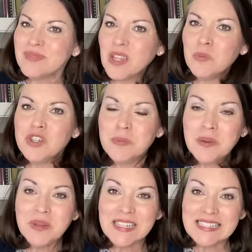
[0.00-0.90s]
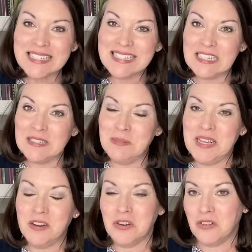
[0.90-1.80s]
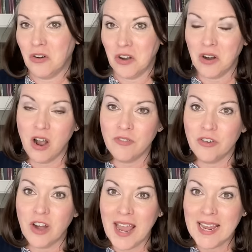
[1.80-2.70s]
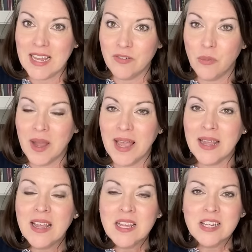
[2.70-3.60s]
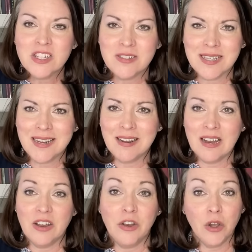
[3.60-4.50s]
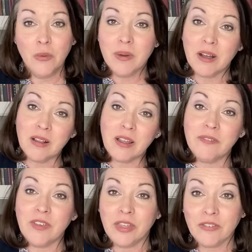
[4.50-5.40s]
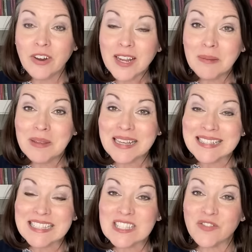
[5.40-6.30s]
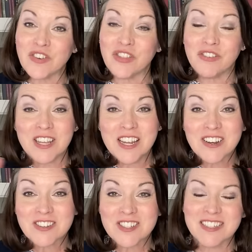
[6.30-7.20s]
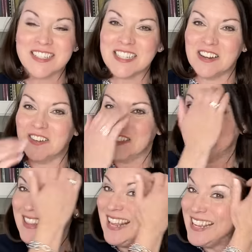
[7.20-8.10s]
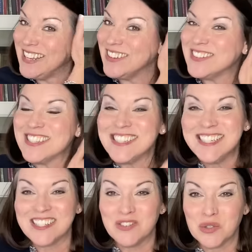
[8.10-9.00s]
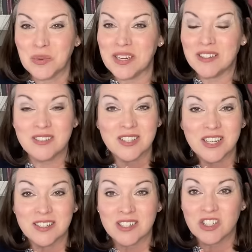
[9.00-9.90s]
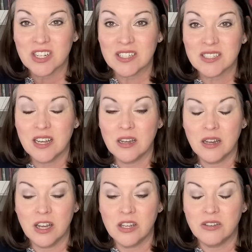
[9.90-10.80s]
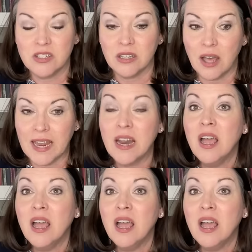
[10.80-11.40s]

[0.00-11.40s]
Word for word: would you be willing to send me or, or offer a giveaway? She's like, no, but I'll give you three because it's for three years. And so I was like, thank you. So she's so sweet, and she is just a, a delight.